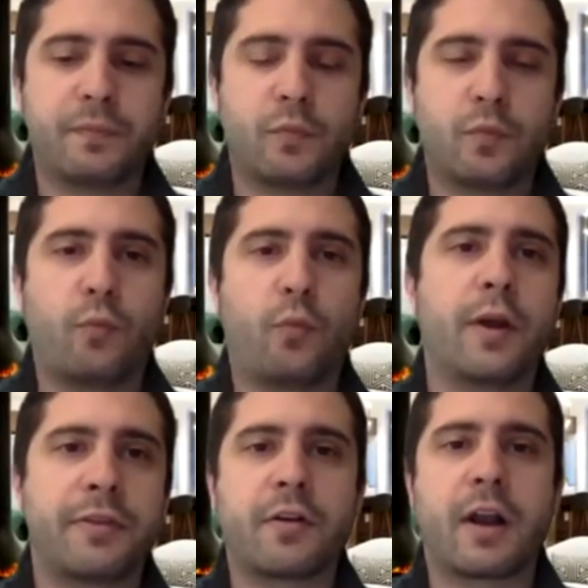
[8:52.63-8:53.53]

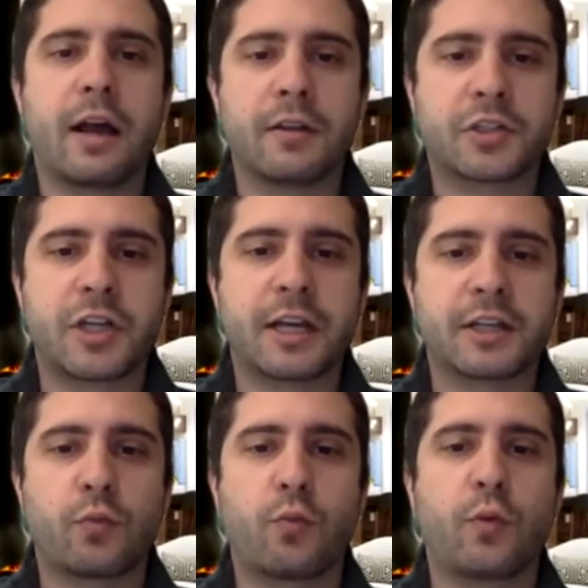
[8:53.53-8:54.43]
with your health checks,
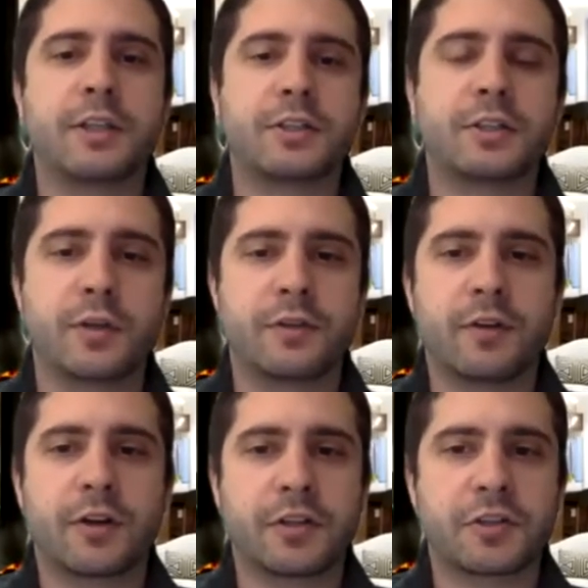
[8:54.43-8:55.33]
which of your
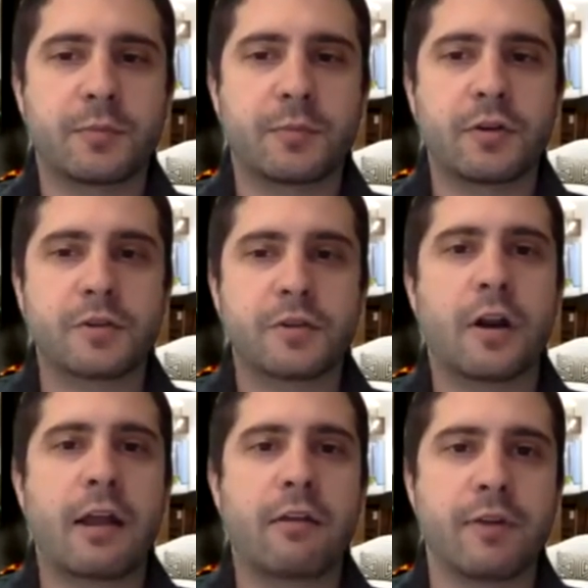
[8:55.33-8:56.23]
customers are
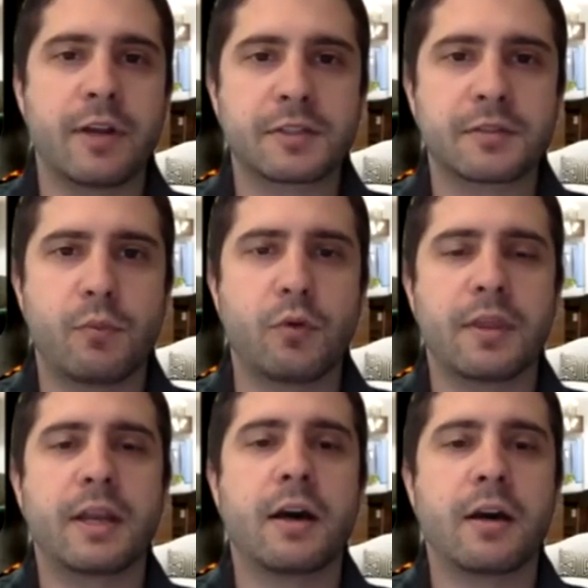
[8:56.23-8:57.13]
at risk more
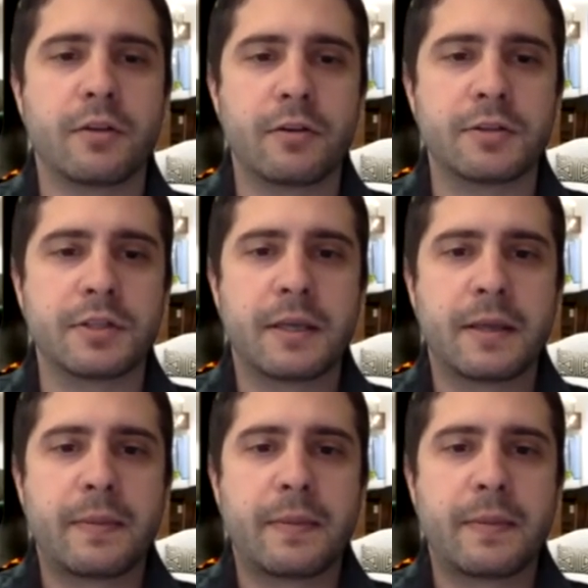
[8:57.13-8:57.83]
than others.